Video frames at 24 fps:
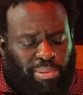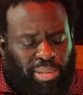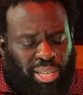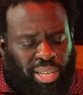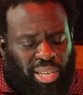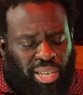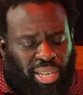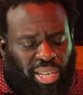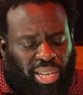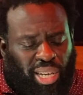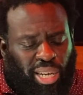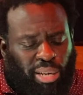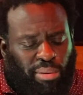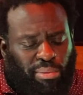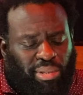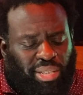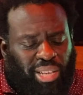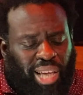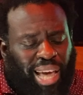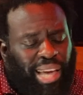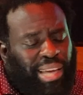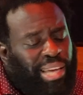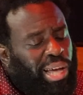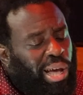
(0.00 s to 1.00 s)
And he was
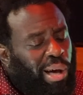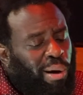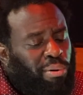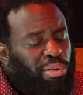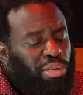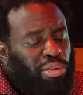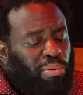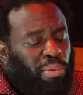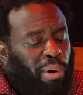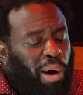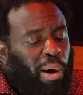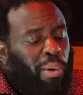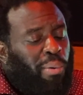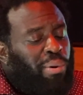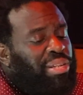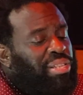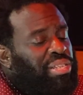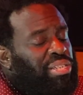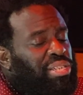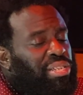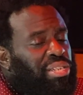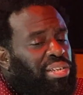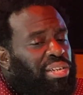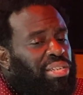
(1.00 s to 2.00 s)
like, yo, you owe it
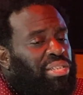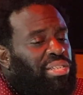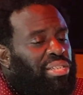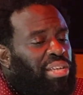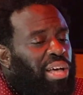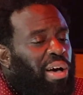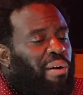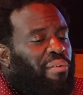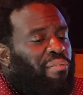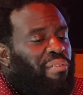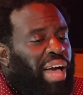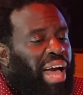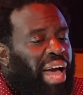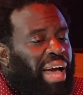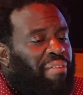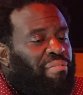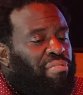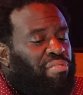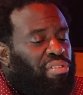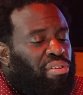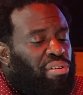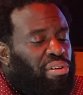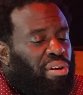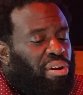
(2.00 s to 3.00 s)
to yourself
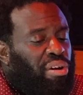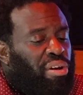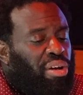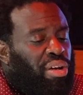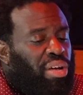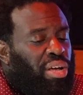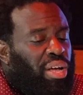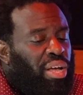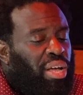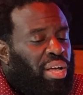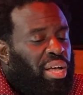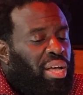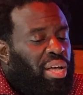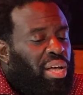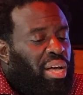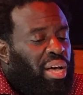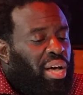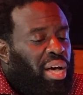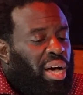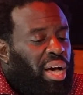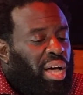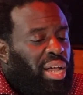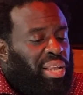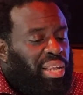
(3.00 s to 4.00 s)
after
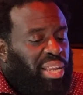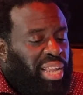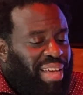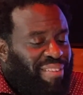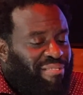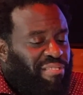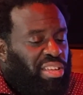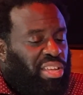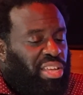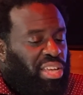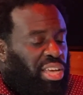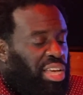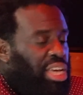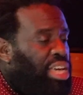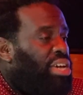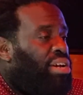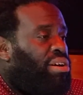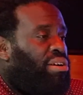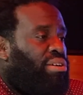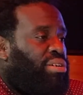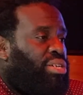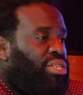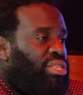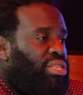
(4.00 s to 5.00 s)
11
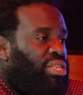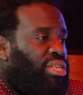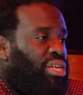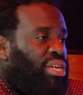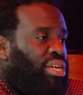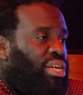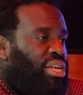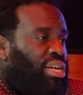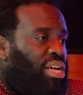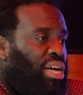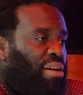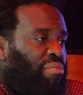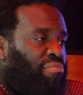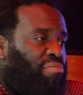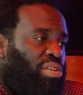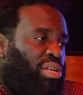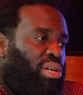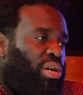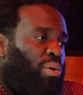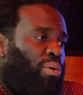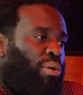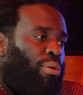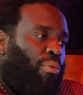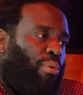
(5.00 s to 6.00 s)
years of
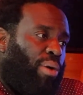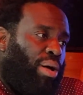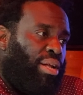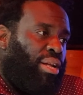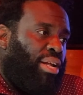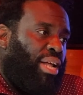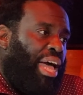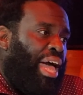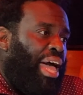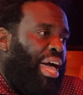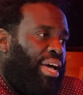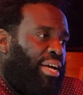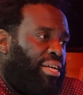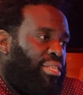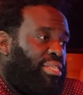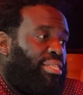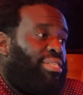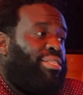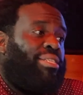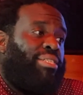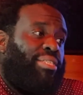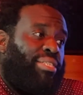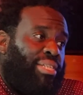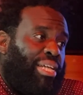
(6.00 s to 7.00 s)
dealing with one of the ex,
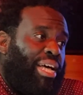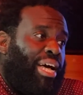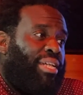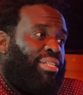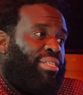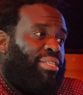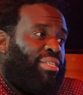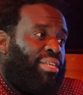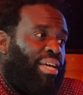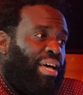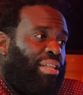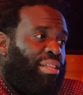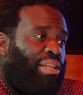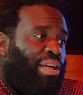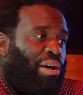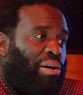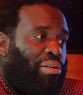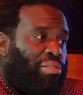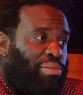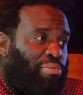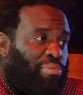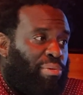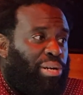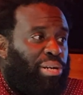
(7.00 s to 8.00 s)
because that's how
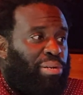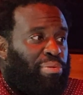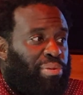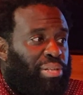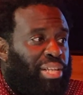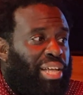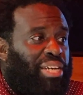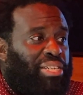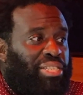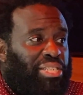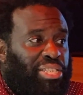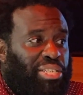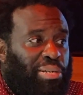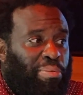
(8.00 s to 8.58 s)
long one of the relationship